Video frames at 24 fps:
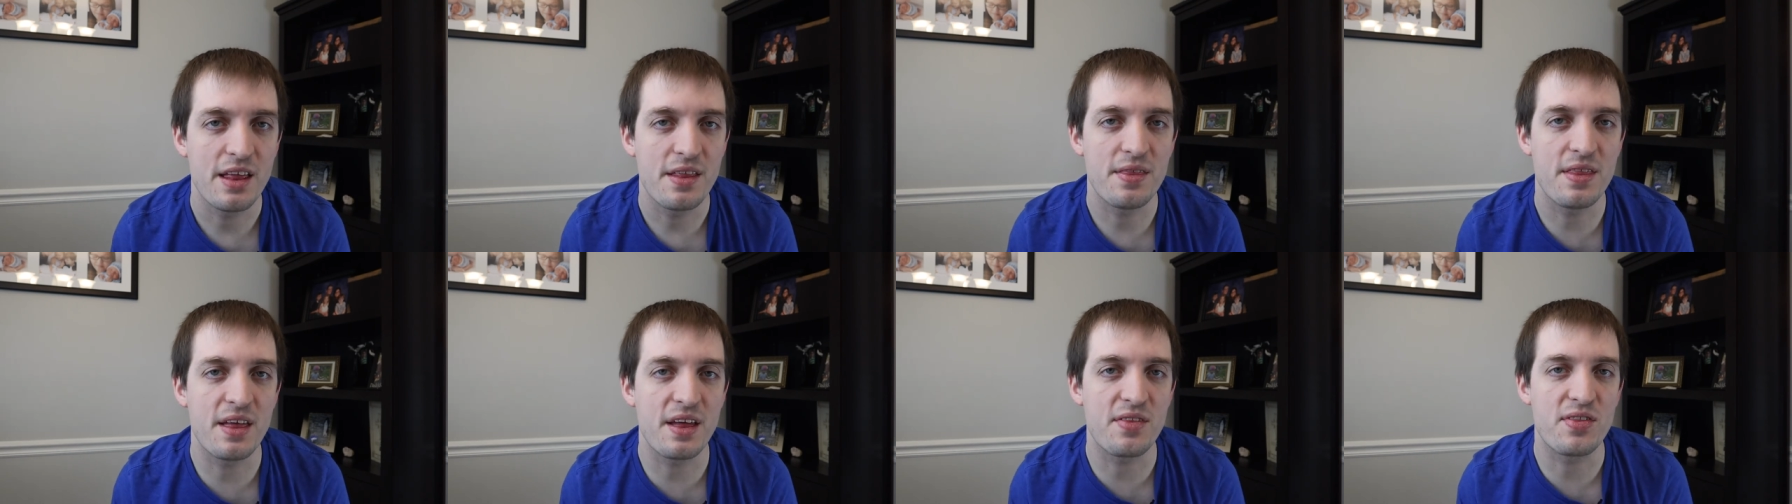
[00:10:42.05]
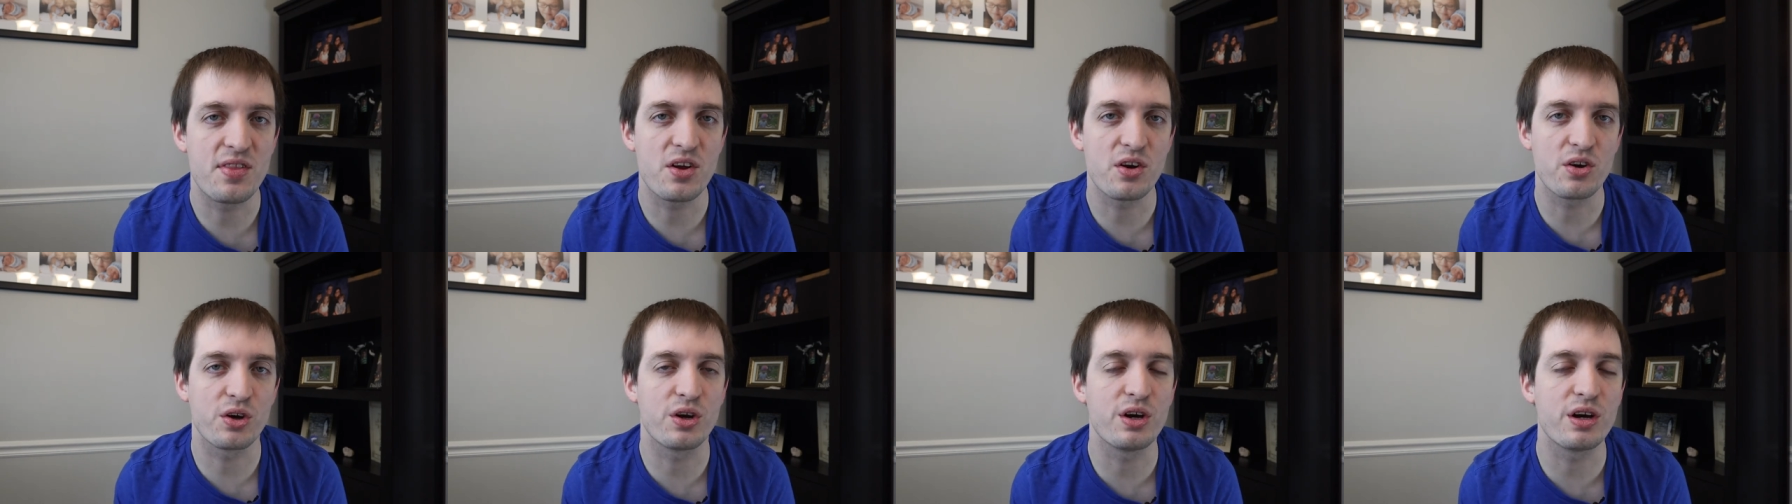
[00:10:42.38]
that
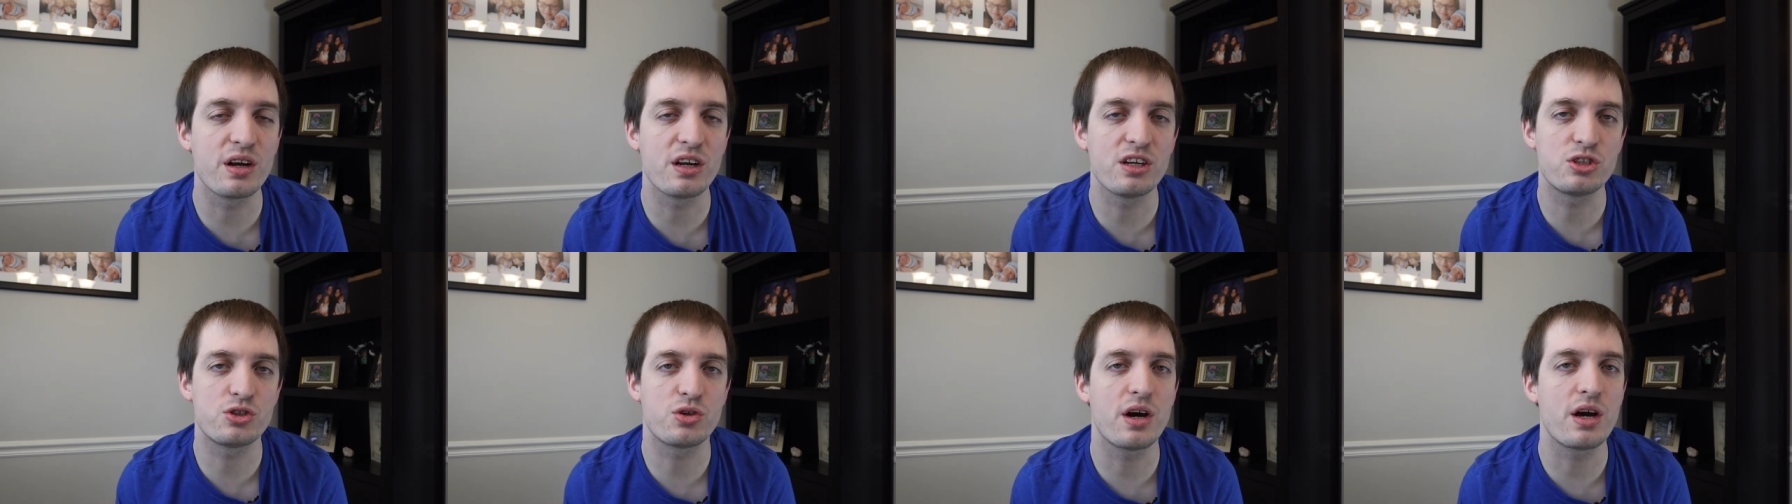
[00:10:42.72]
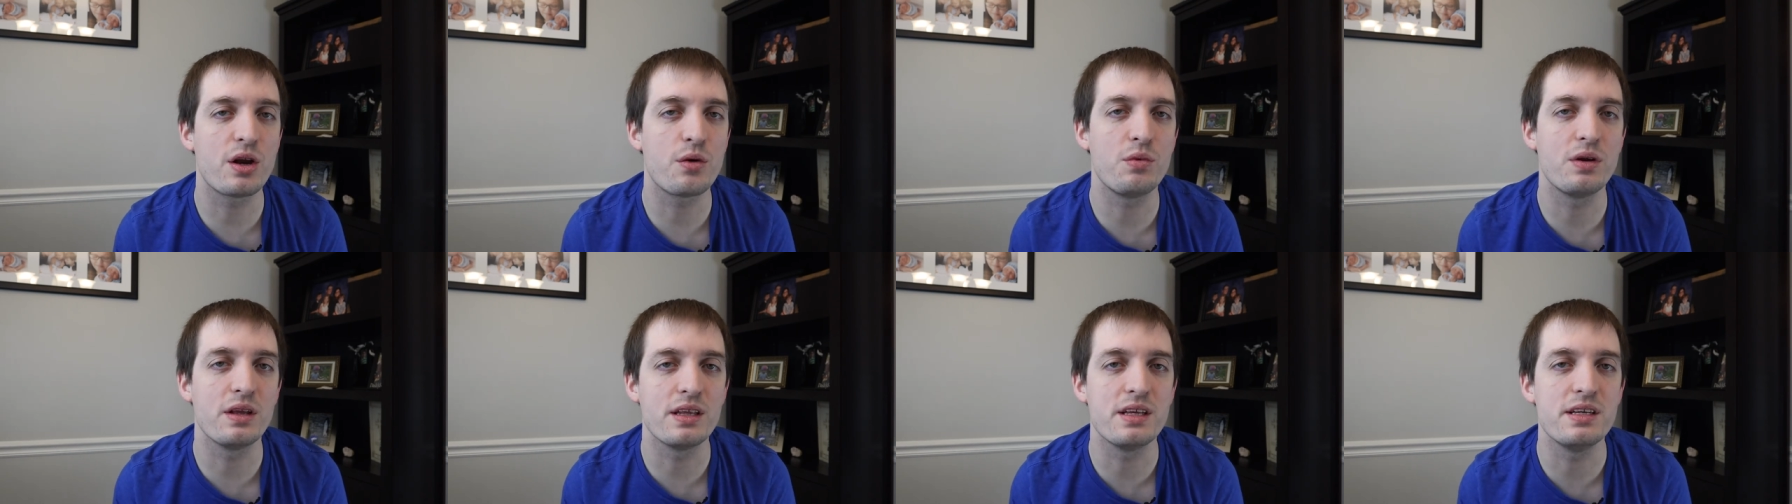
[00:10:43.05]
they're going to try
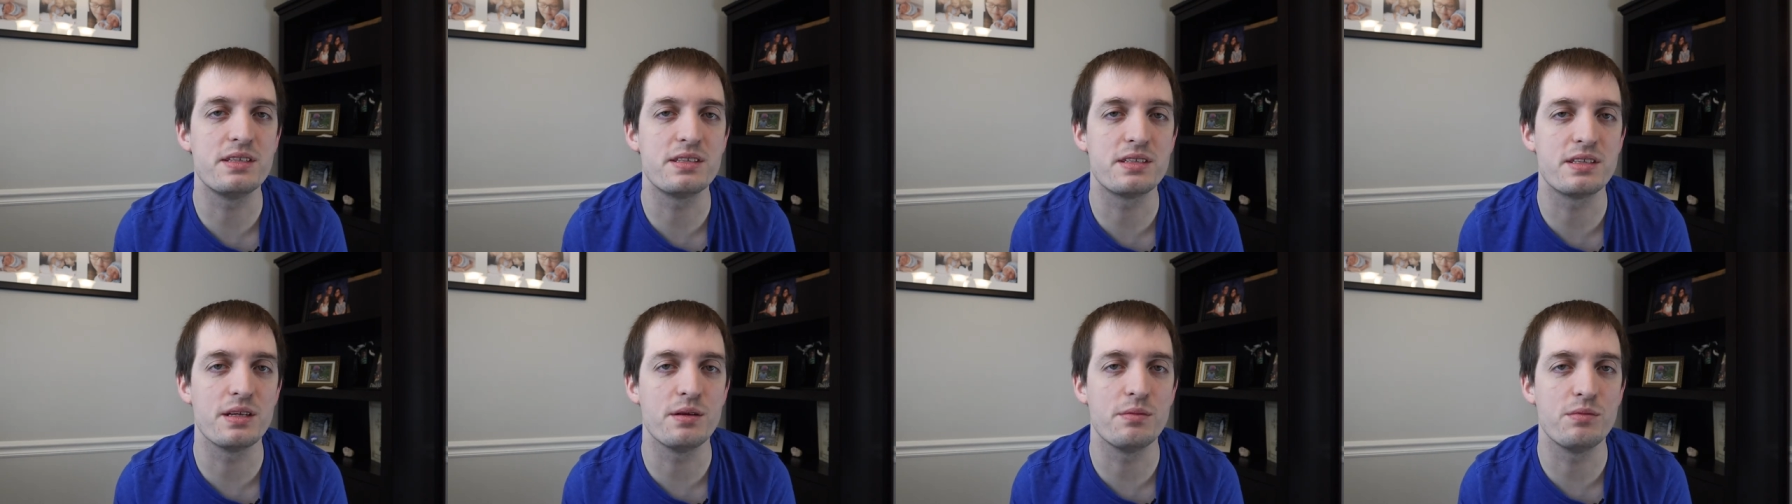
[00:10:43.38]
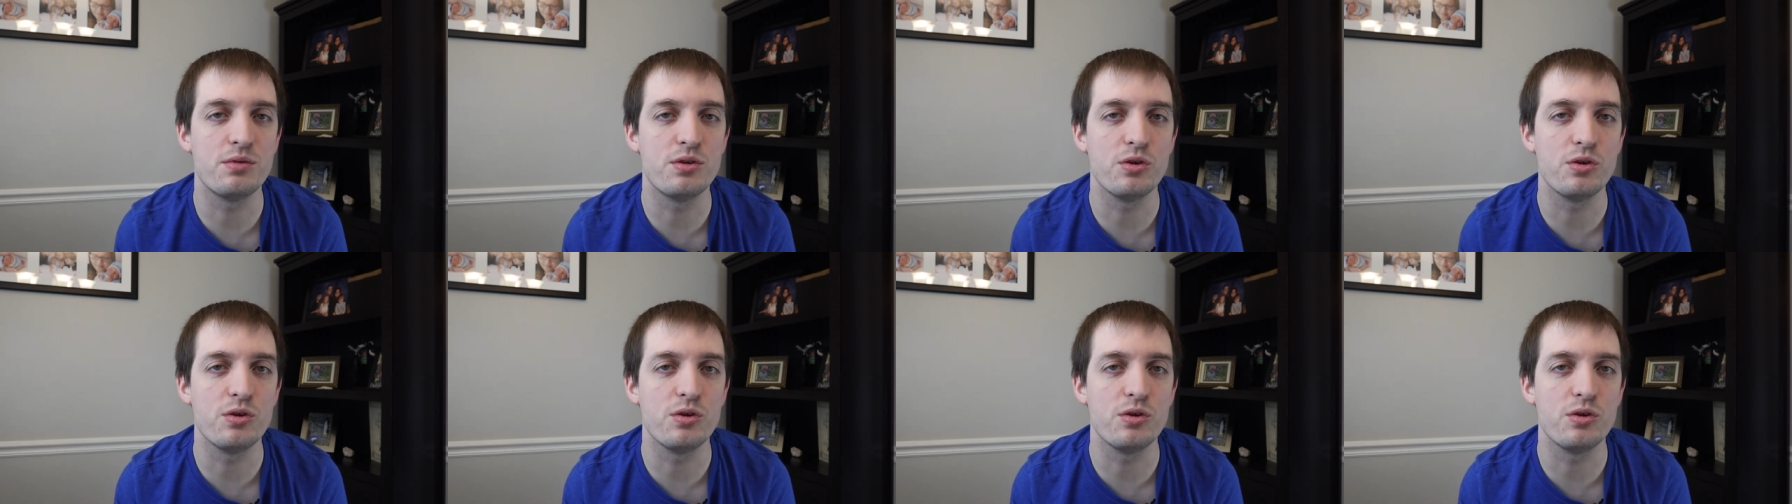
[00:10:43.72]
to release them